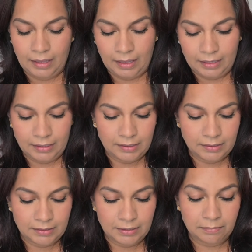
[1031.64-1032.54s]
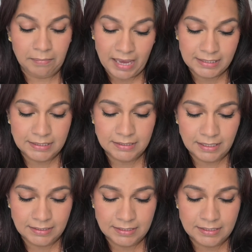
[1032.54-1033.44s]
And in the Max
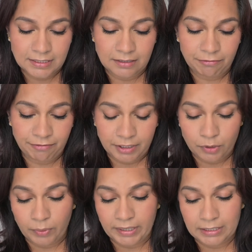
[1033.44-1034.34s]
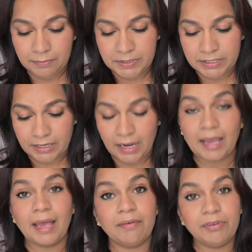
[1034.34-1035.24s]
Intensity Featherweight Lipstick, I
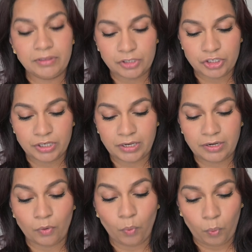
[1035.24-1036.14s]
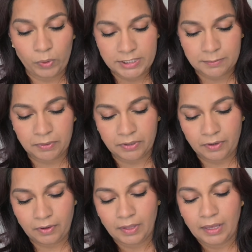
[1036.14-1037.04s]
have it in the shade
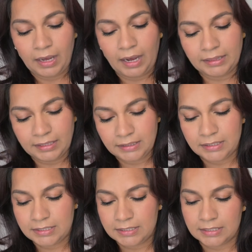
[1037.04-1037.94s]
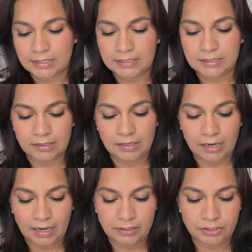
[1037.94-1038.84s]
Whisper. I think this is a
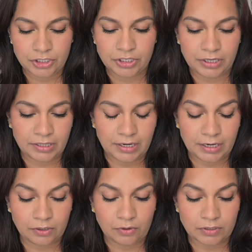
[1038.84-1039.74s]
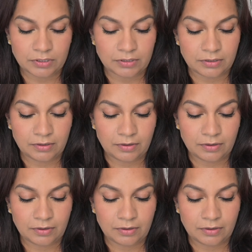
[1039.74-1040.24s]
lighter shade that I'd gotten.